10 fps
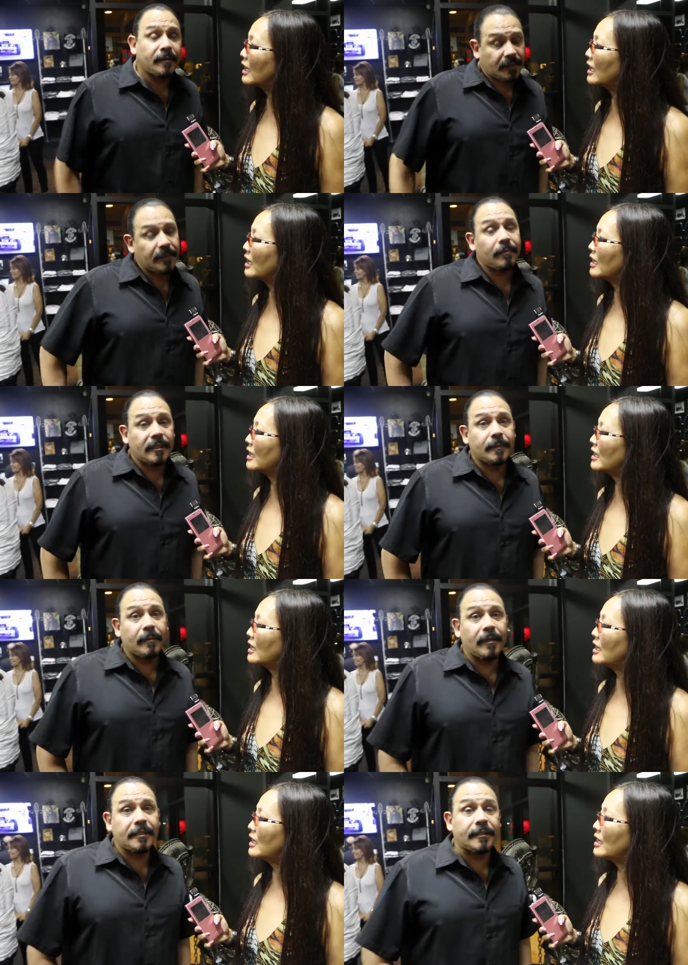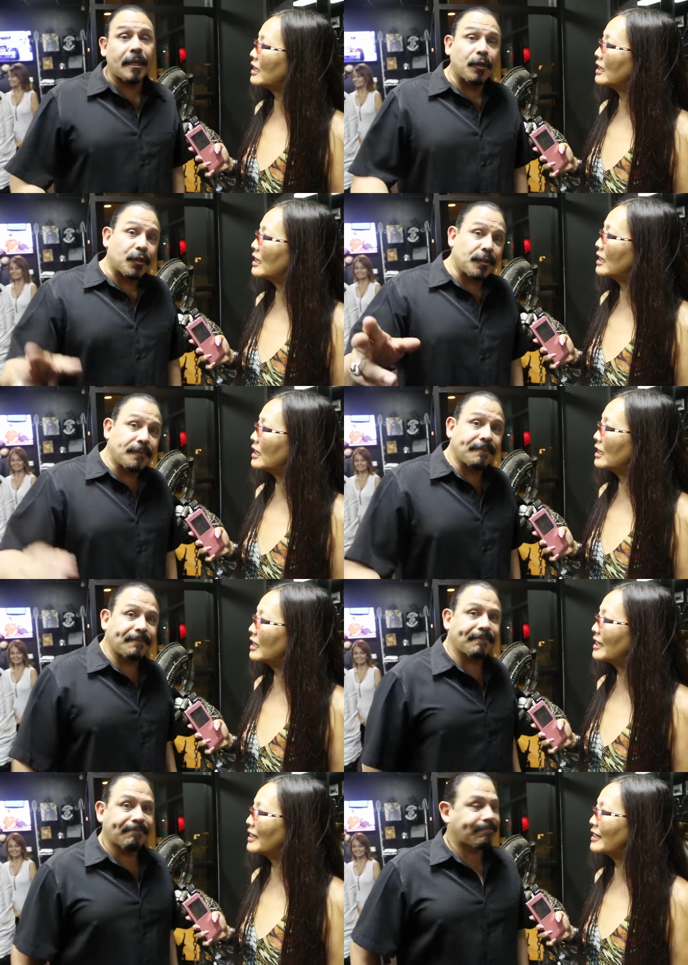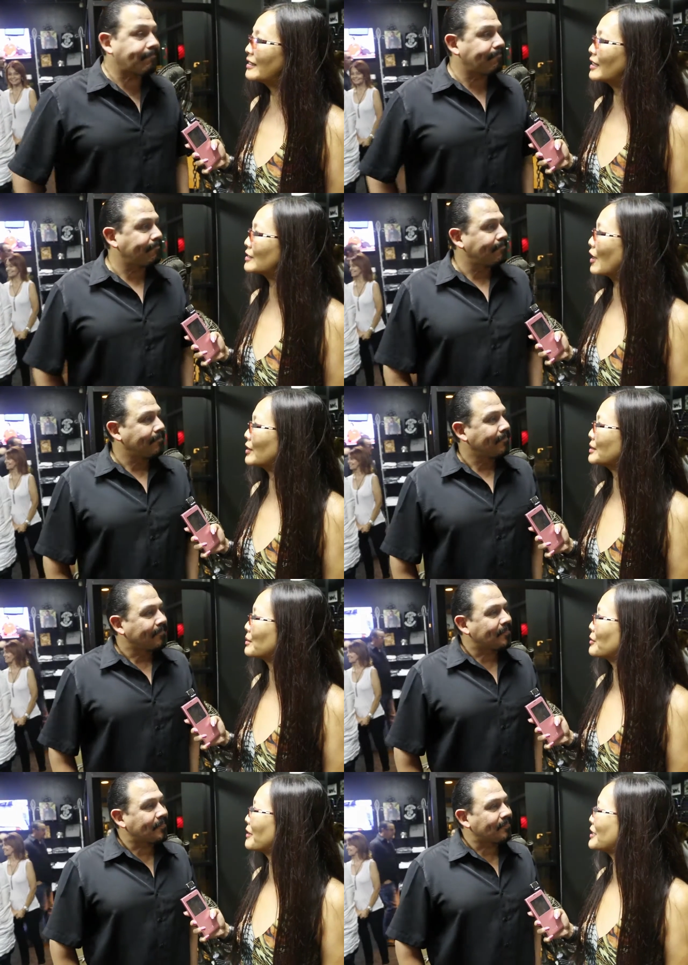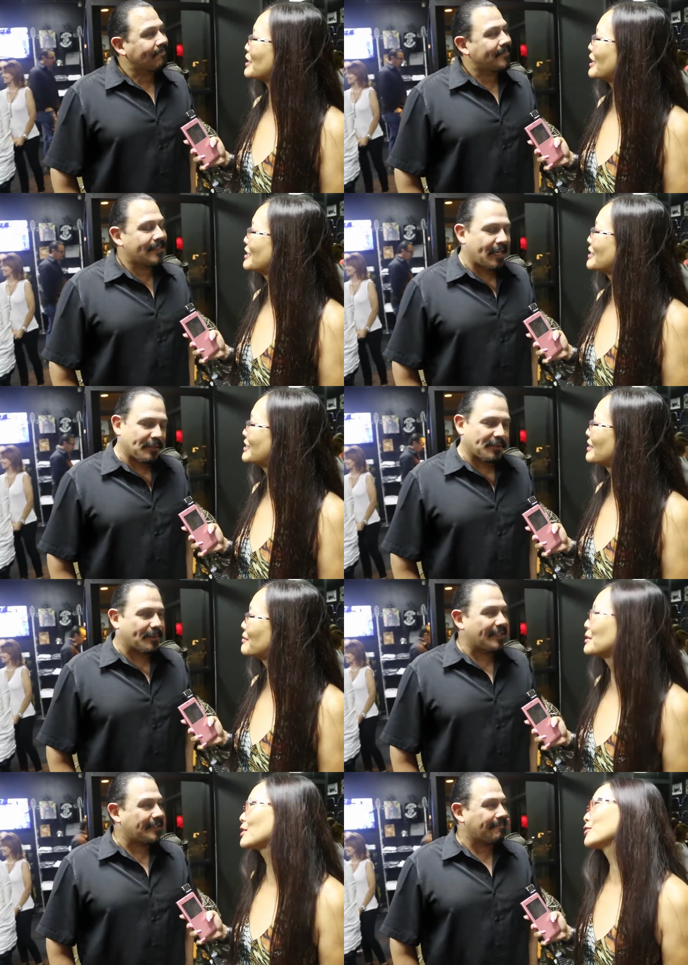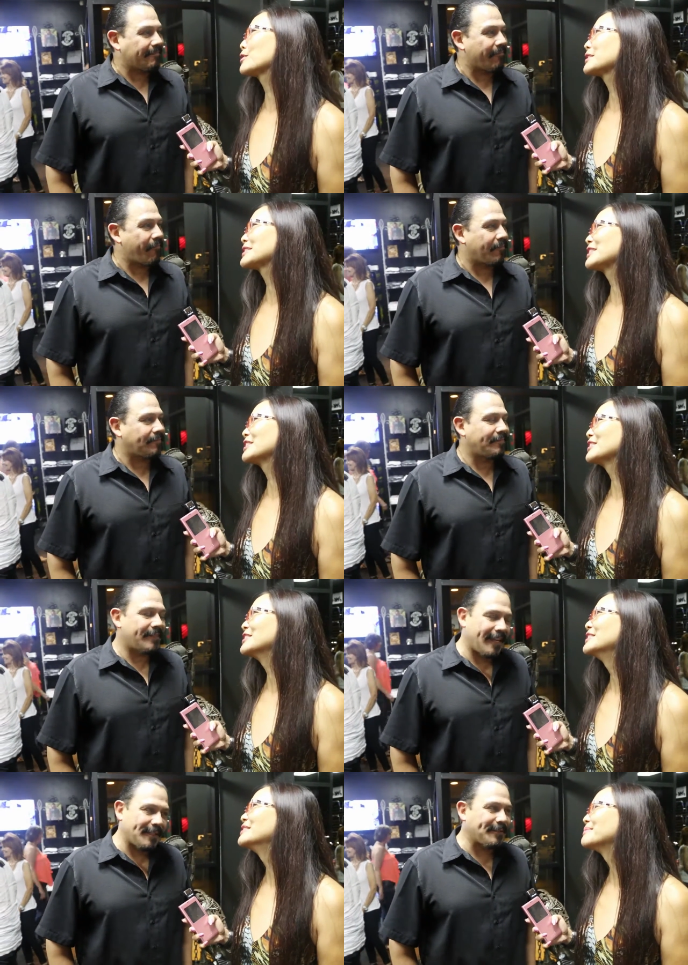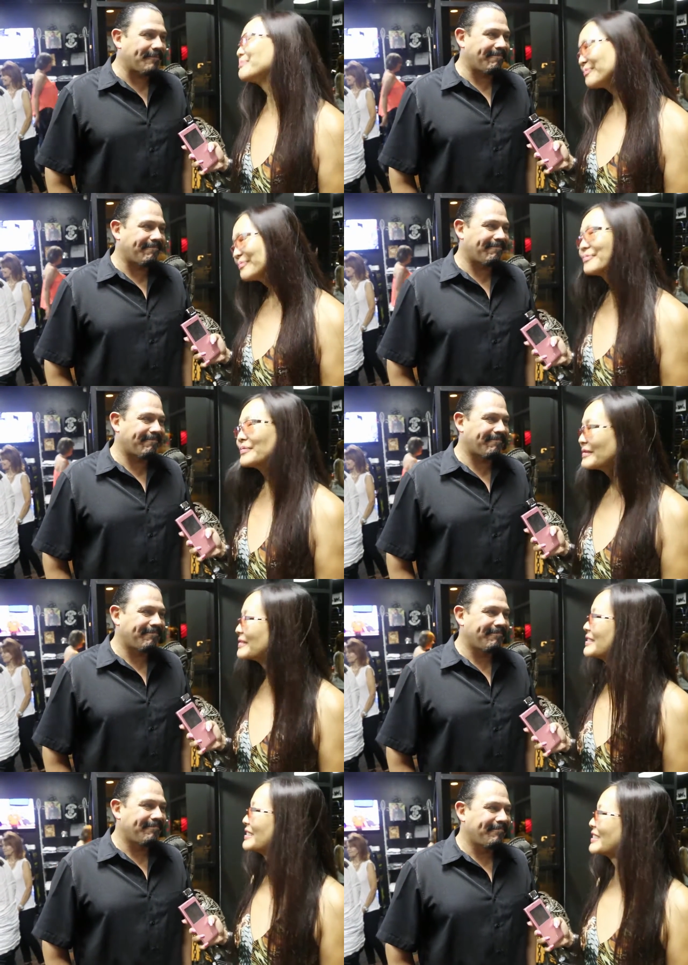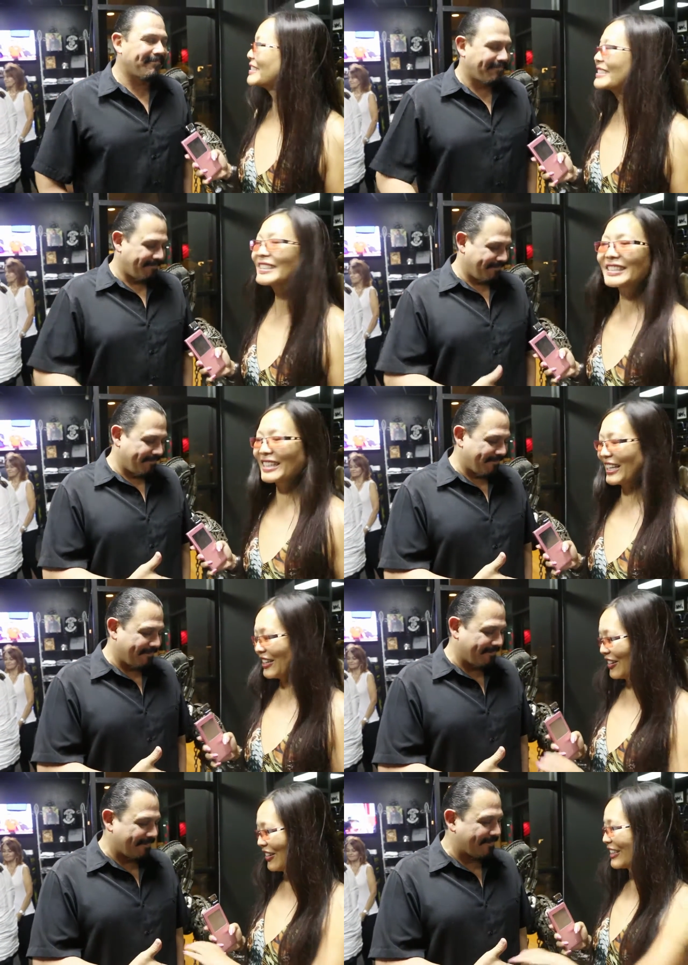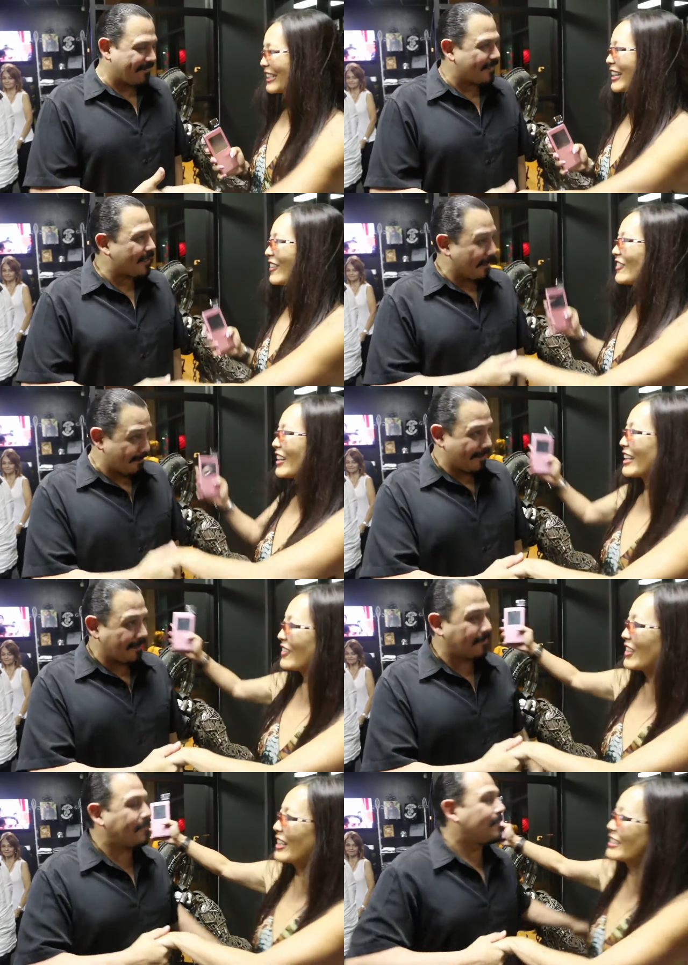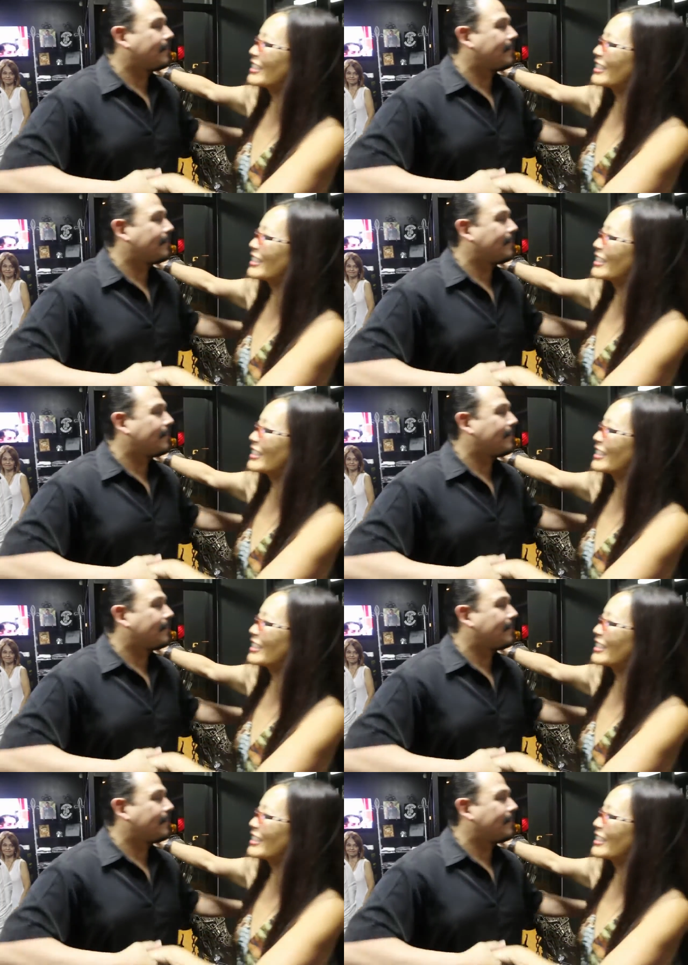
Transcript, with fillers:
Speaker 1: it's been it's been a blessing. Thank you, Kurt.
Speaker 2: That's awesome. Congratulations. Thank you so much. We look forward to seeing you. Thank you. Thank you. Come here. Pleasure.